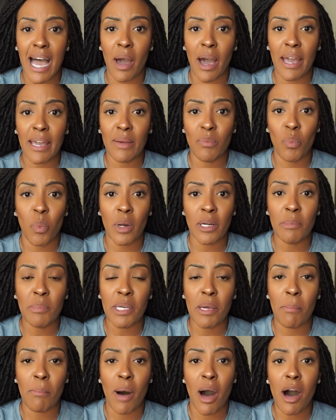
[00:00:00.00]
I want to
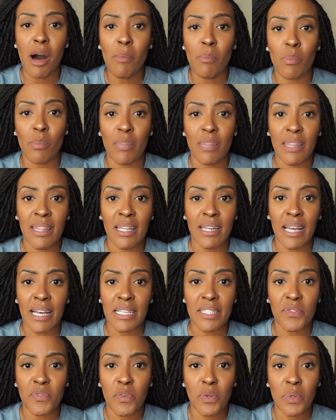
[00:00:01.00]
be a mom in the
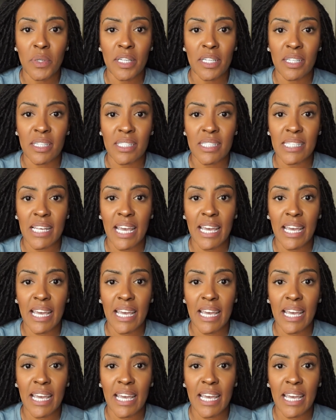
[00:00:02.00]
next few years.